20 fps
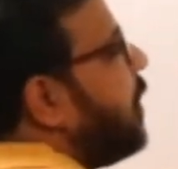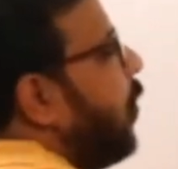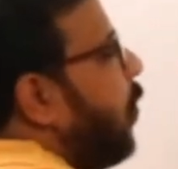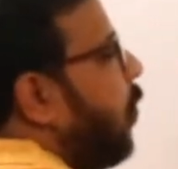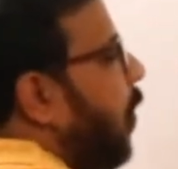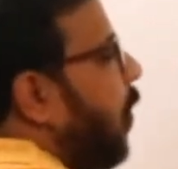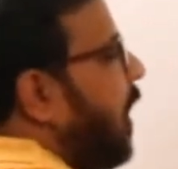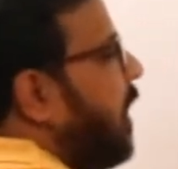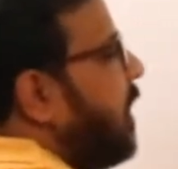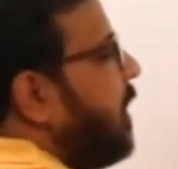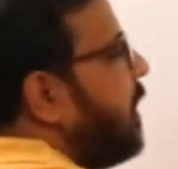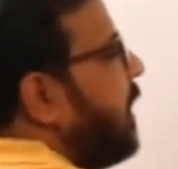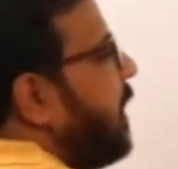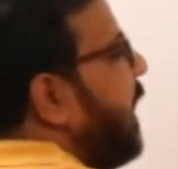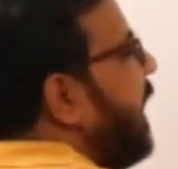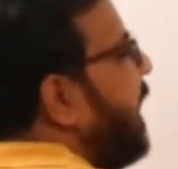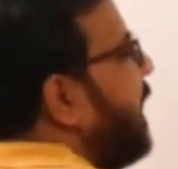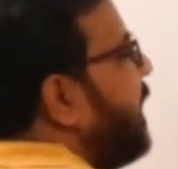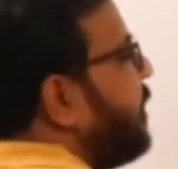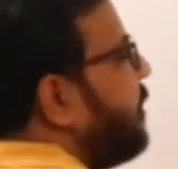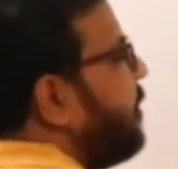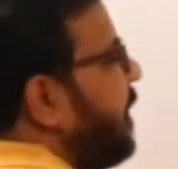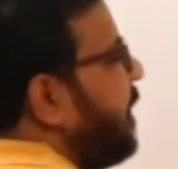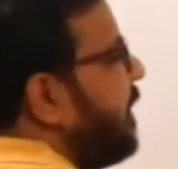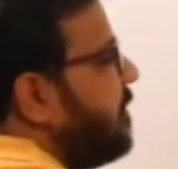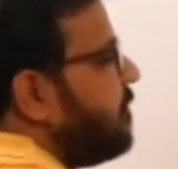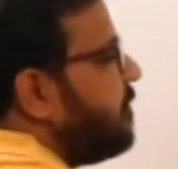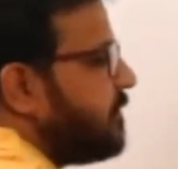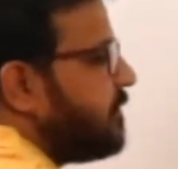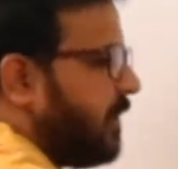
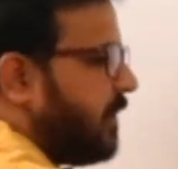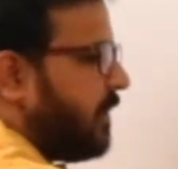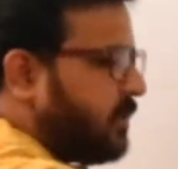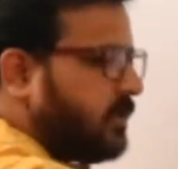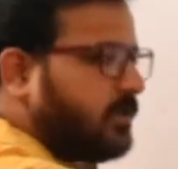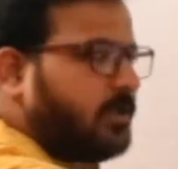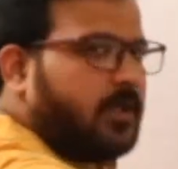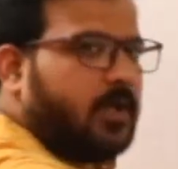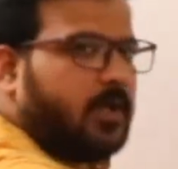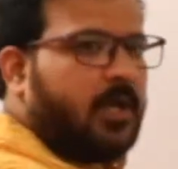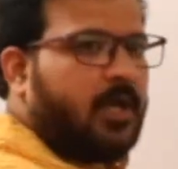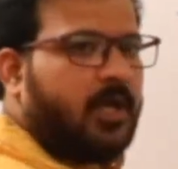1856.